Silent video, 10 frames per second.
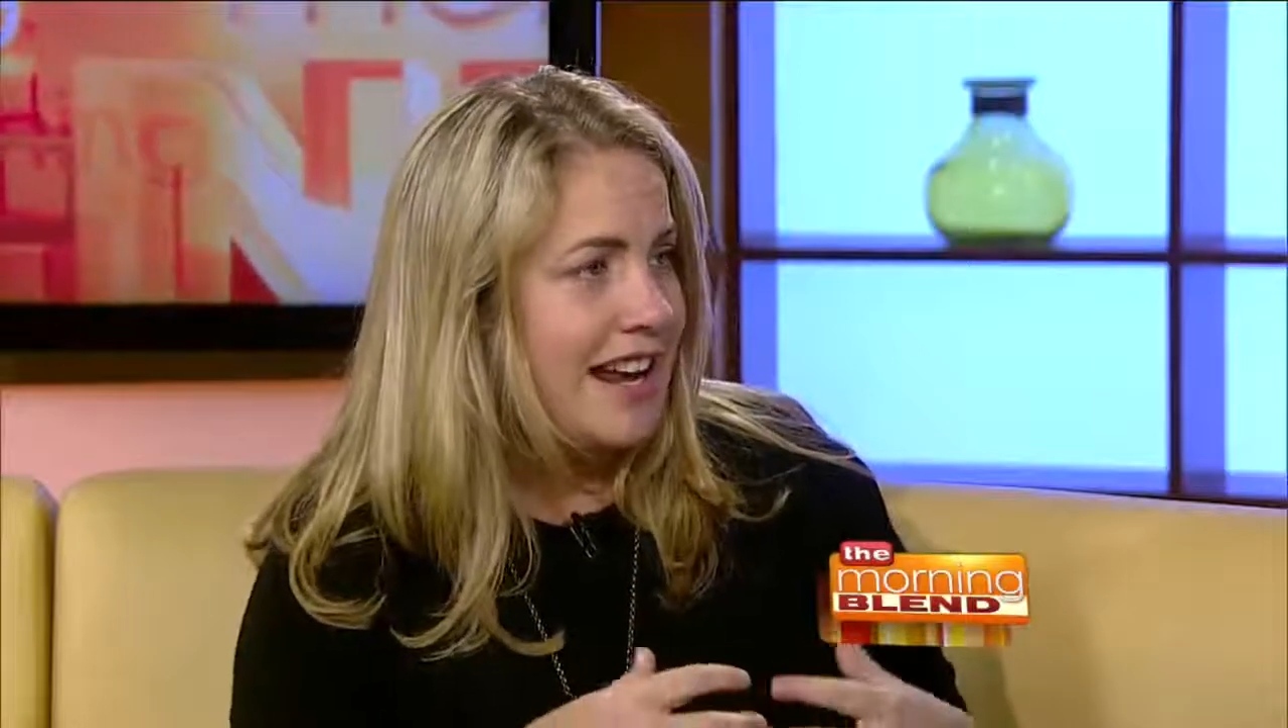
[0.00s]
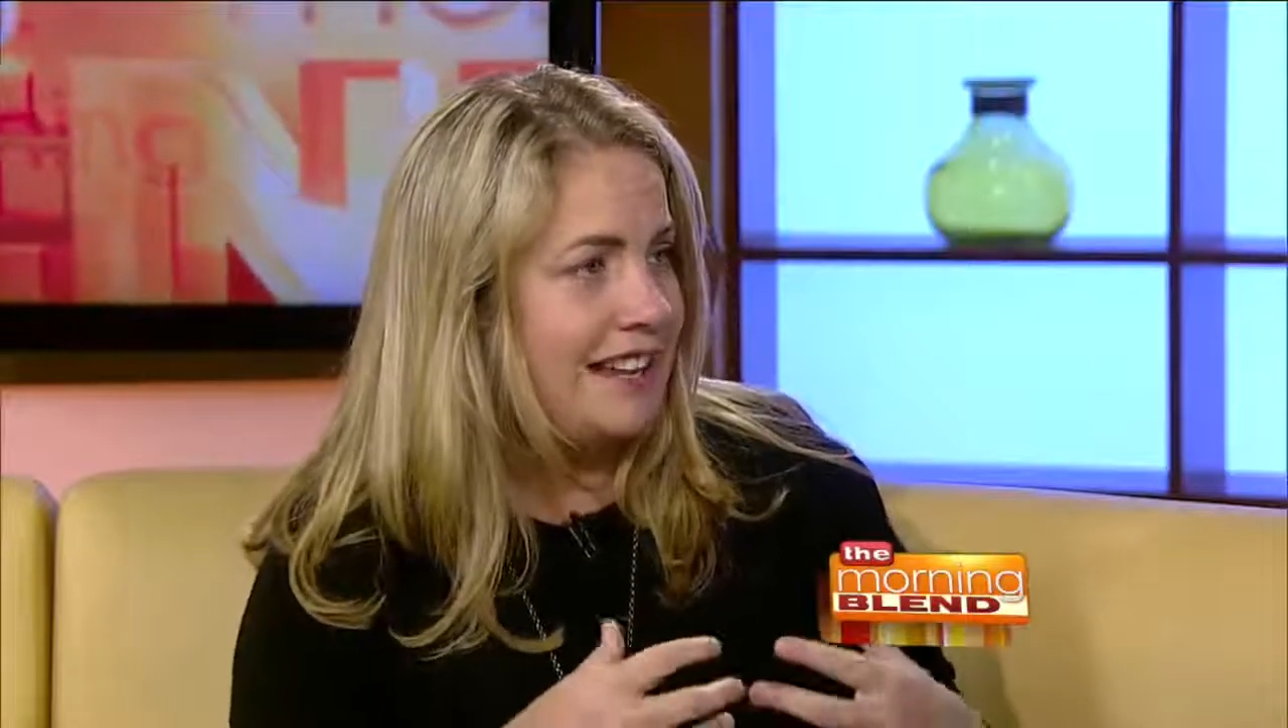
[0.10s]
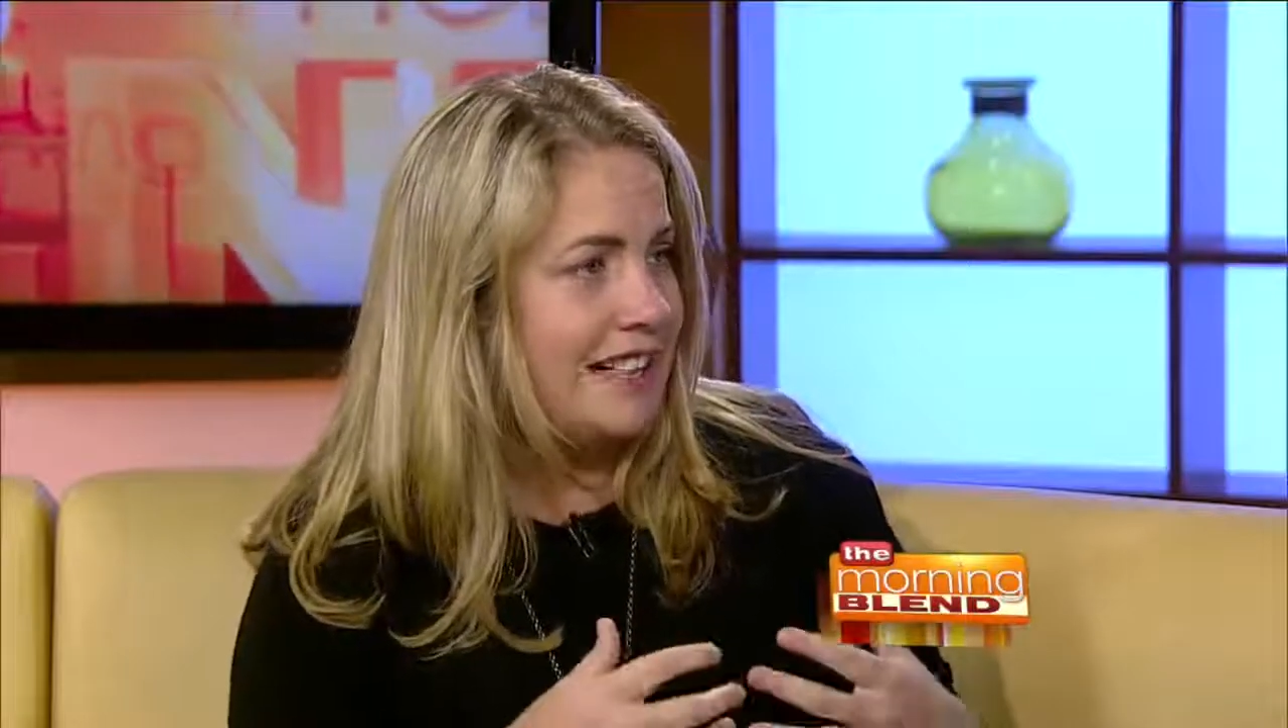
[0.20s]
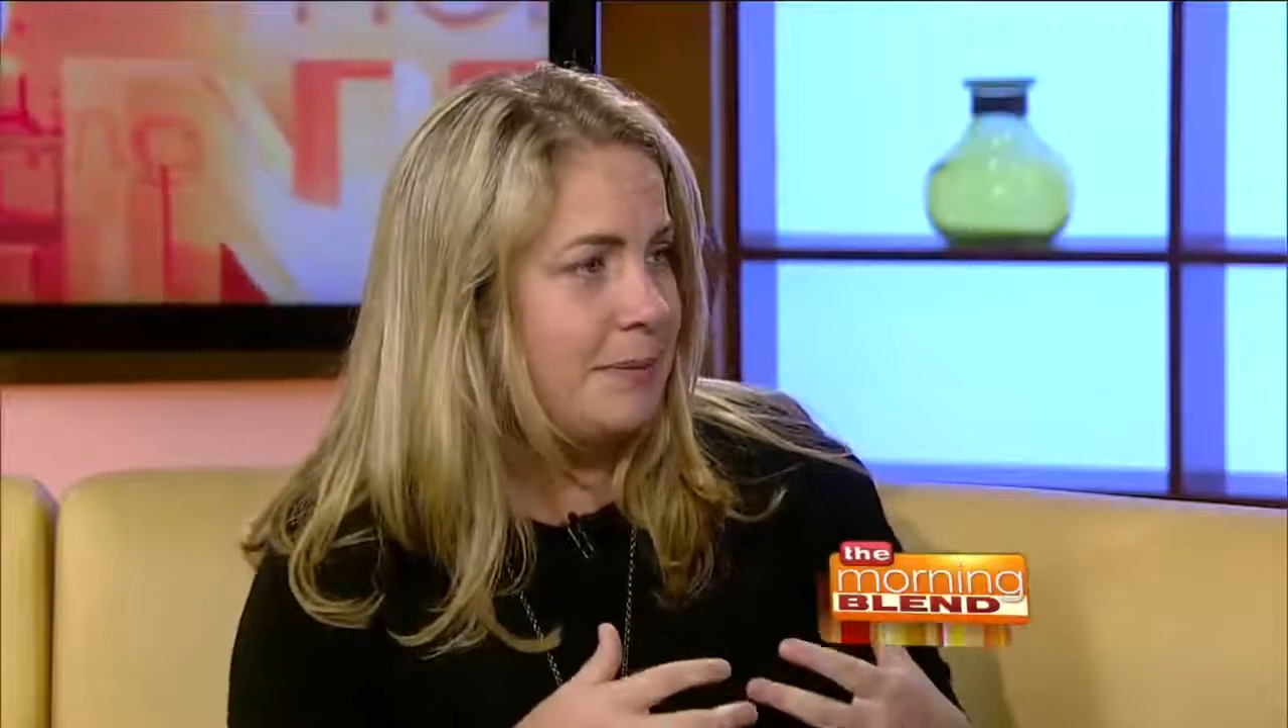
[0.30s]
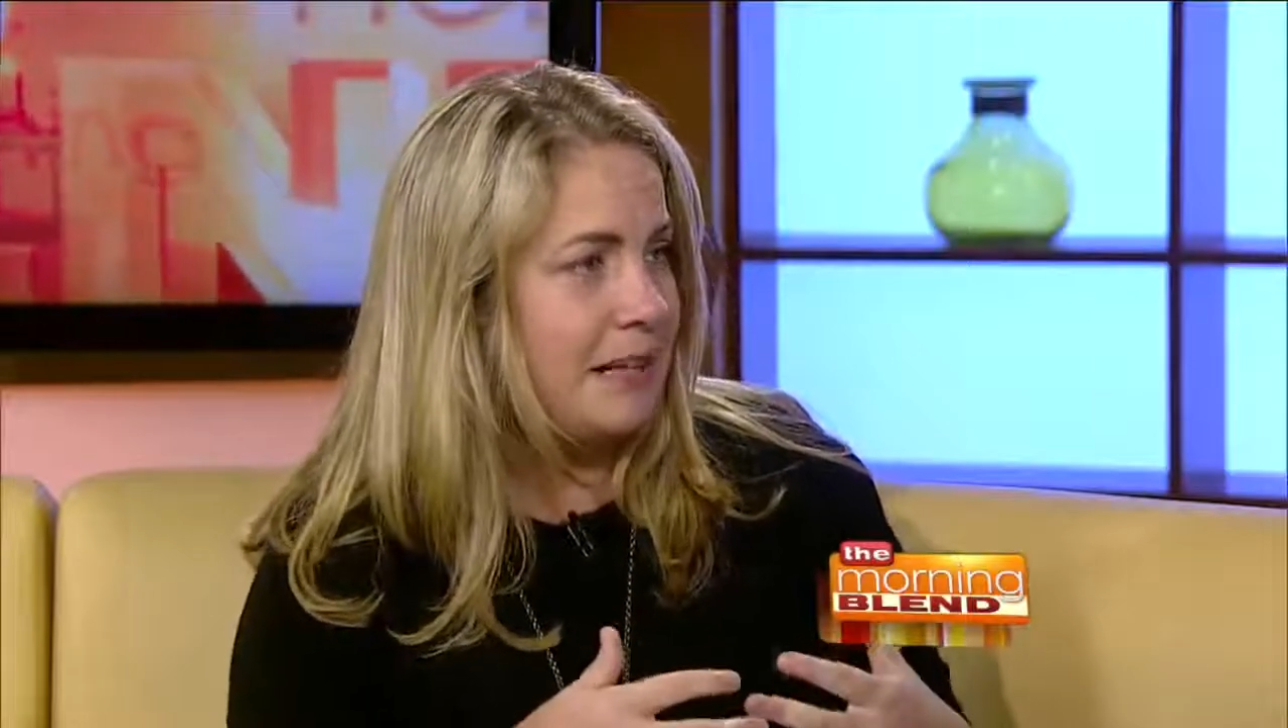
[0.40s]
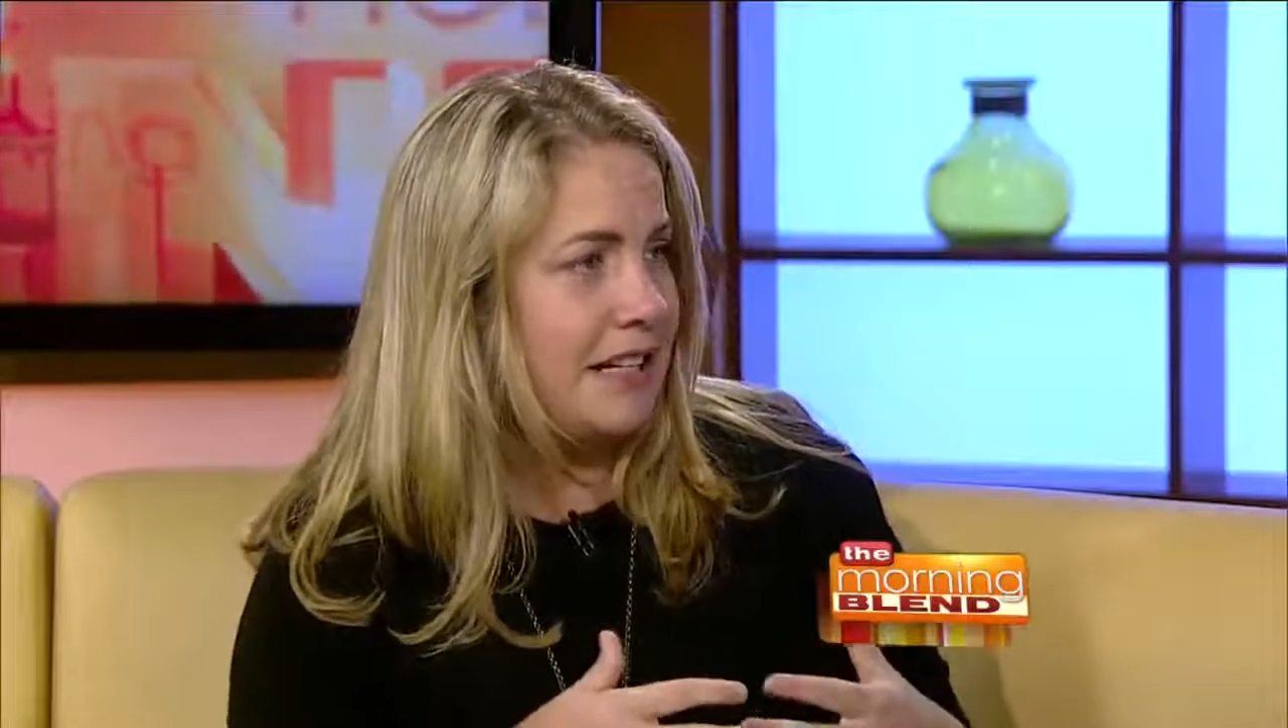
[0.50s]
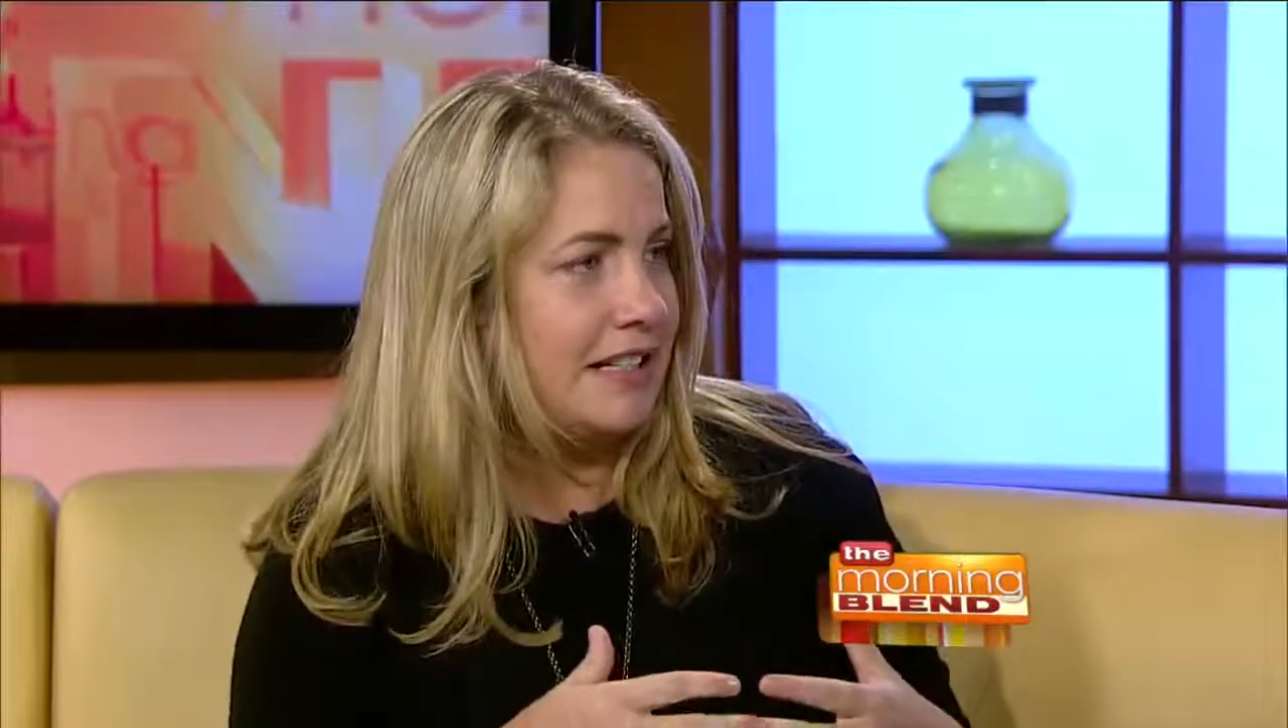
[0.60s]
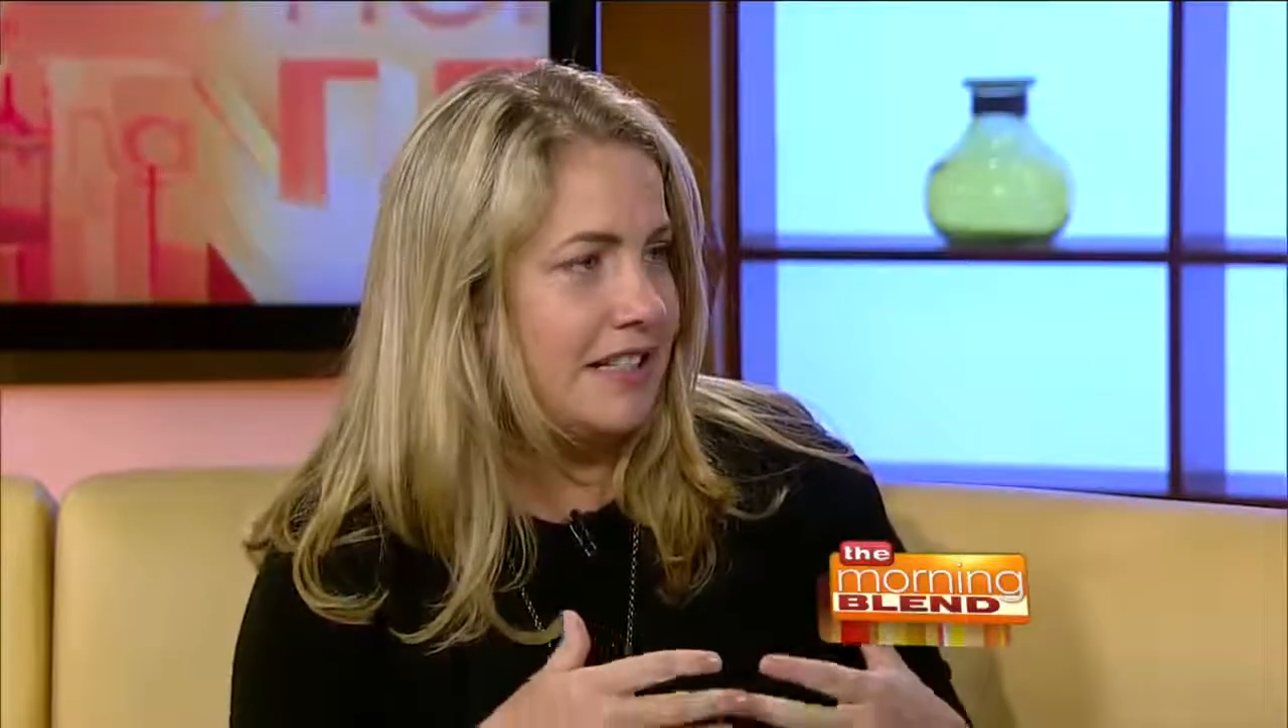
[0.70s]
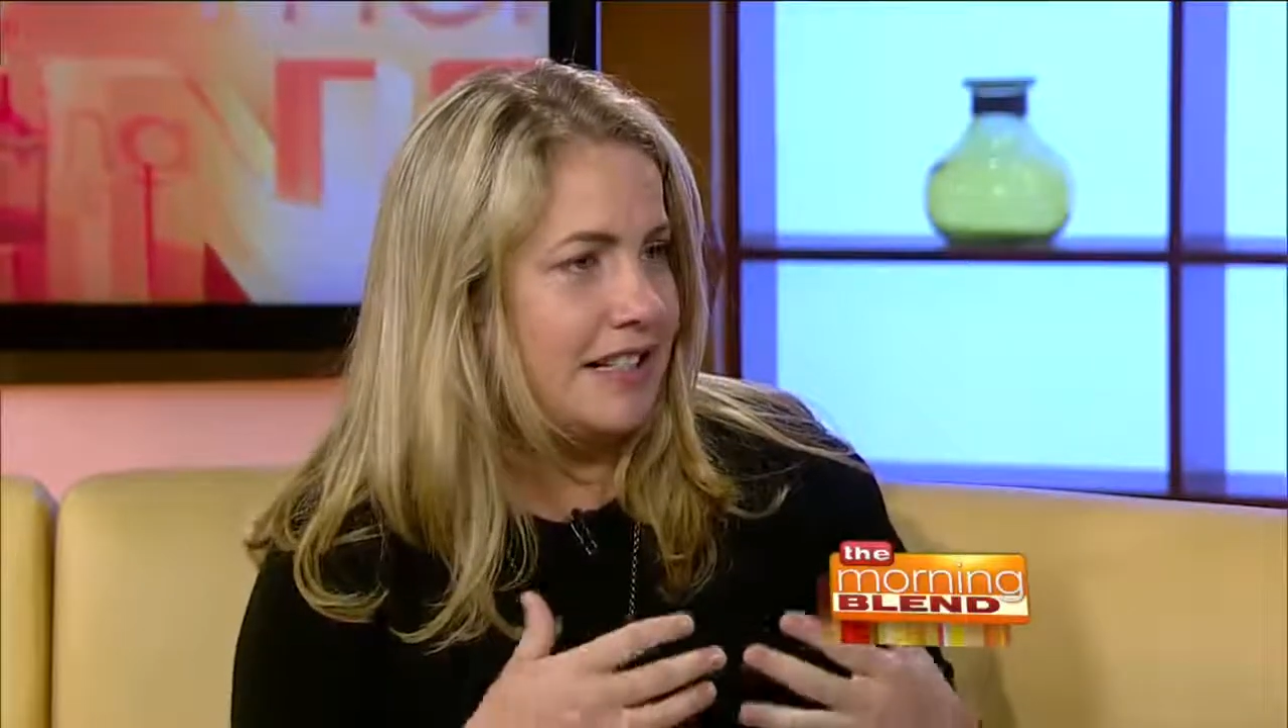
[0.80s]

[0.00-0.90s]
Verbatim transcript: And that's because